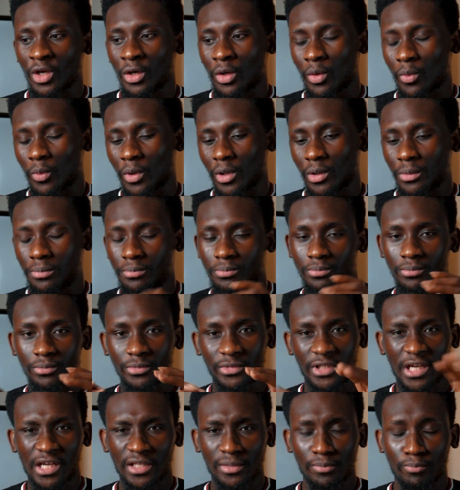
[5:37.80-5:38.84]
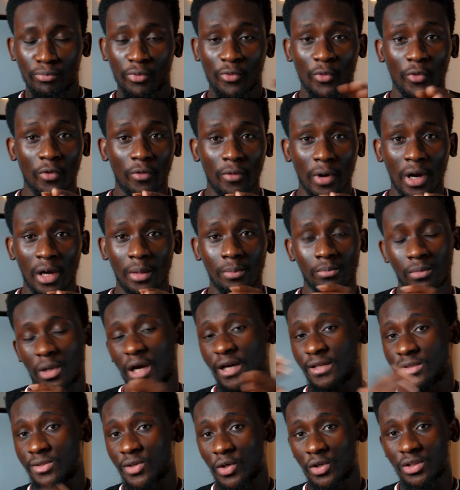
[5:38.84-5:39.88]
Well, that program
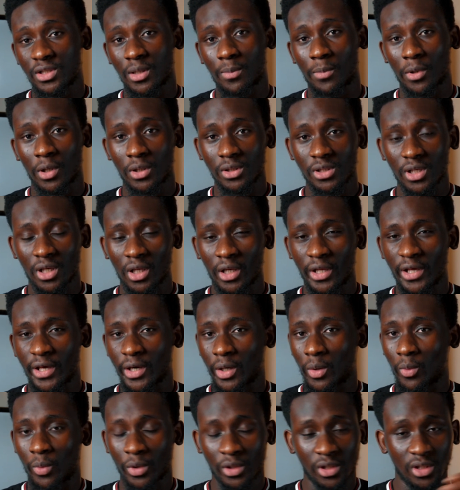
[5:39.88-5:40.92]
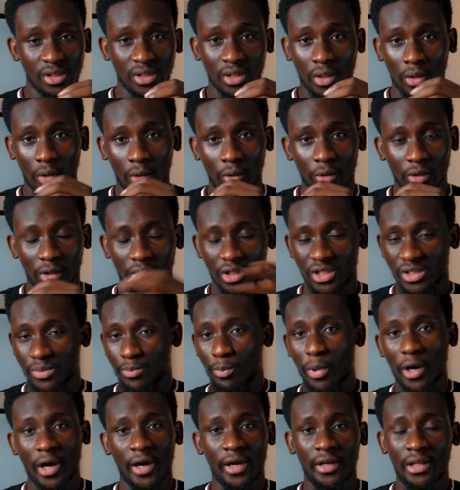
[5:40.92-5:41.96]
I talked about earlier, which is called a
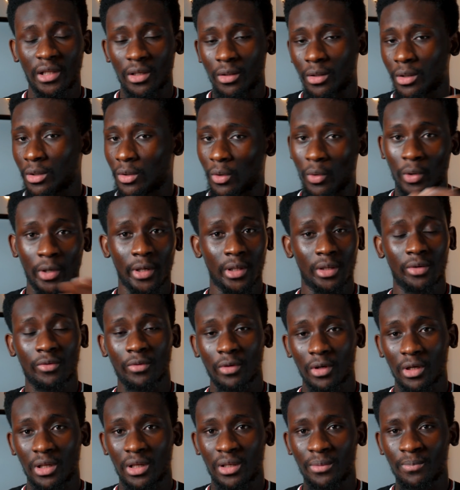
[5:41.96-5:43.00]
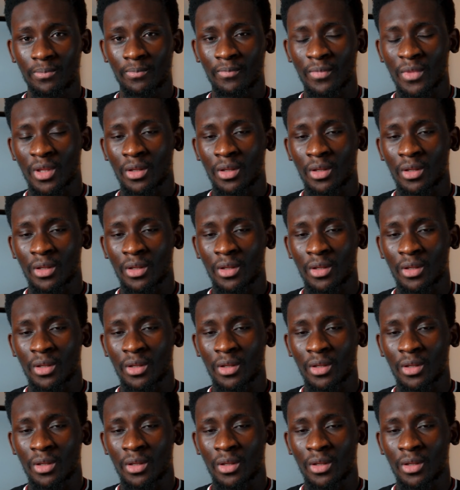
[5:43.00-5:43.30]
spider or a crawler,